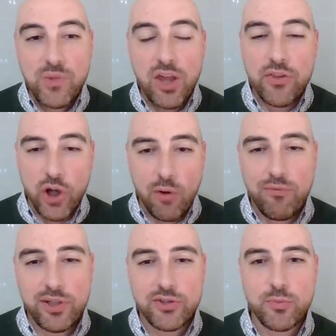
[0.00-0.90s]
The
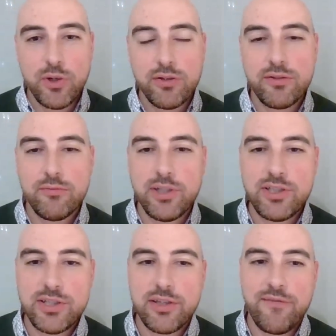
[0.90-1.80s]
obvious one, which
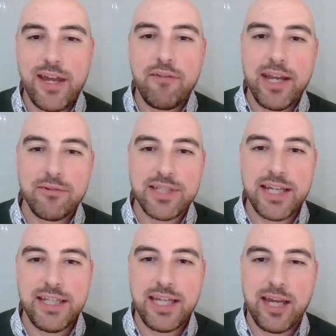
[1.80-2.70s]
is the Fairyhouse
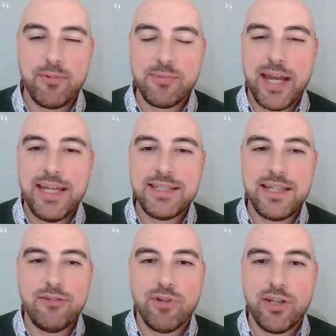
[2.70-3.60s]
handicap, is about
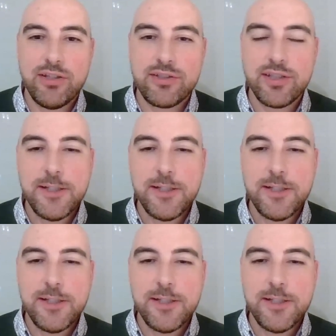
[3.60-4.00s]
18 runners